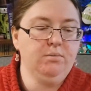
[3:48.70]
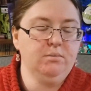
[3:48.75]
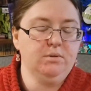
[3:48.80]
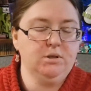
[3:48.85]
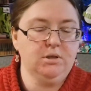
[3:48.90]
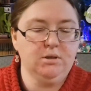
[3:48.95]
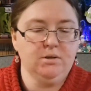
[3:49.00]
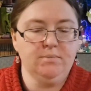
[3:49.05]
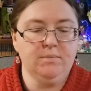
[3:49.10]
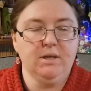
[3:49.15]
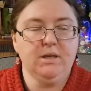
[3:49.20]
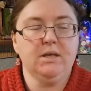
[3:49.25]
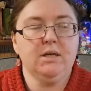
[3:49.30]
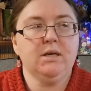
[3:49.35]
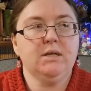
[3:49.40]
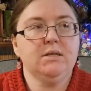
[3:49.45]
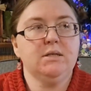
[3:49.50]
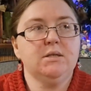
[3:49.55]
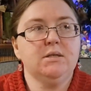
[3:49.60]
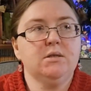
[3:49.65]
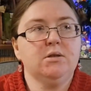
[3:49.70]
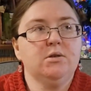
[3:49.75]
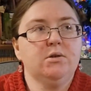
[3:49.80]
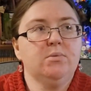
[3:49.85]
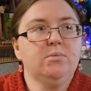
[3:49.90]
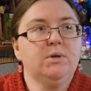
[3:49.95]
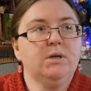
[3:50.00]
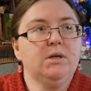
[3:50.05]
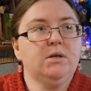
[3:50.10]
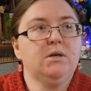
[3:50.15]
Took my kids to
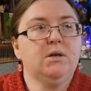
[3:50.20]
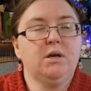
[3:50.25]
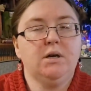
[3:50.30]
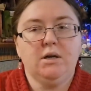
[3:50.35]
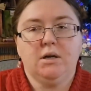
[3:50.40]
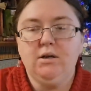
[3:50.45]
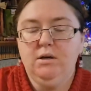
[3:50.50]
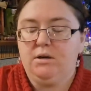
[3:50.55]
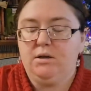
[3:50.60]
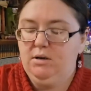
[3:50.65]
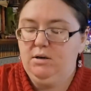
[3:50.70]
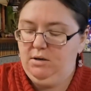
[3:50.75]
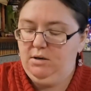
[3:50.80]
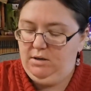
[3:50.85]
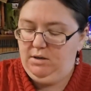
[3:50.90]
Goodwill on